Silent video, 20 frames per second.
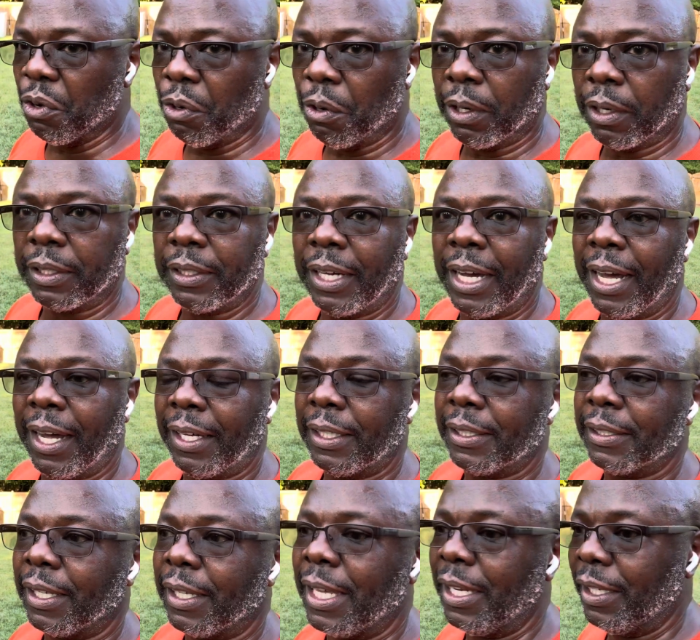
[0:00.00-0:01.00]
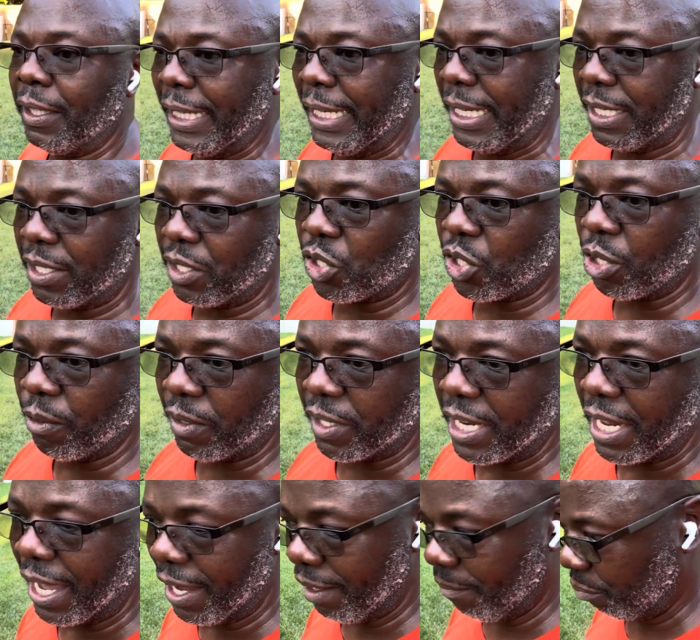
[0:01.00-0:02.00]
Knorr Elite Turf
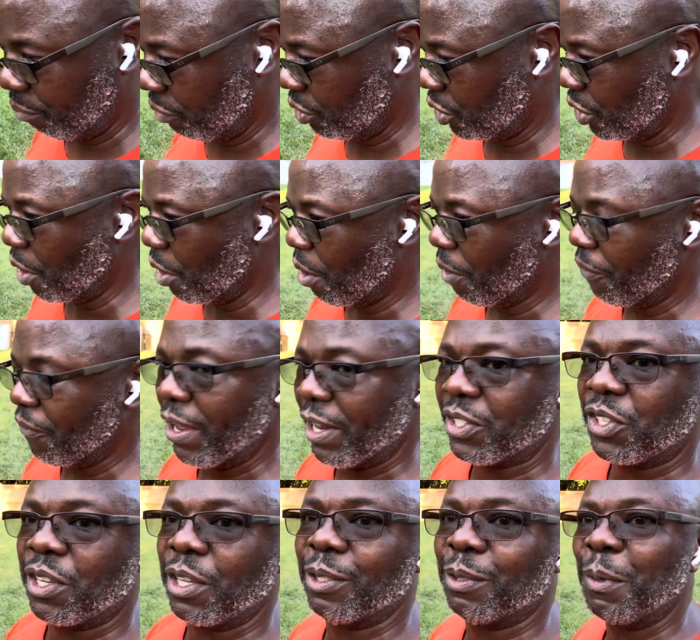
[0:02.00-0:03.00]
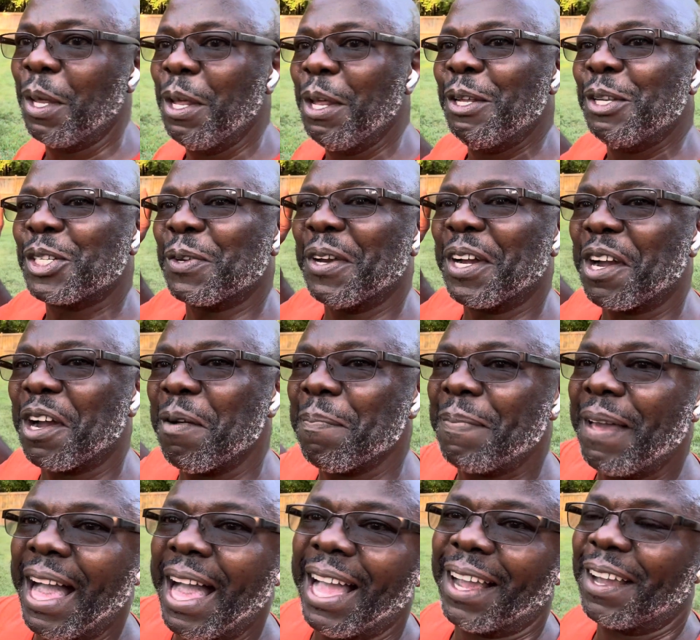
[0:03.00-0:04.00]
Type Tall Fescue. So I'm going to come
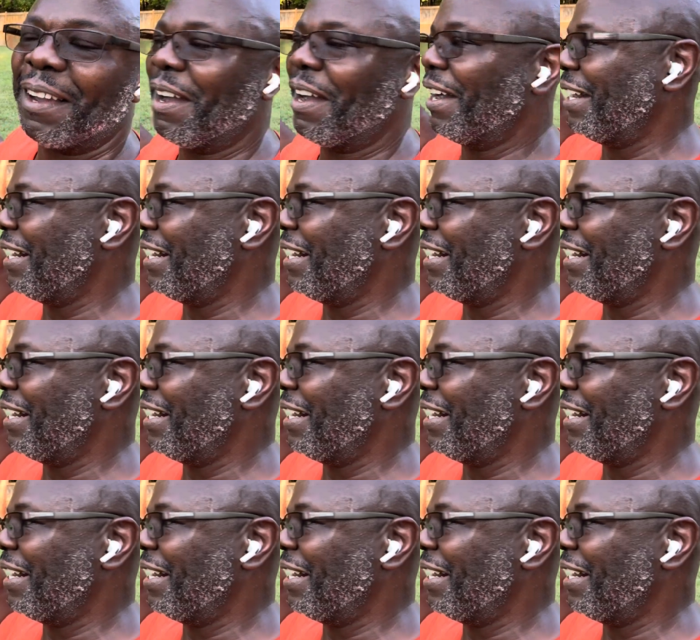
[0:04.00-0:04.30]
back,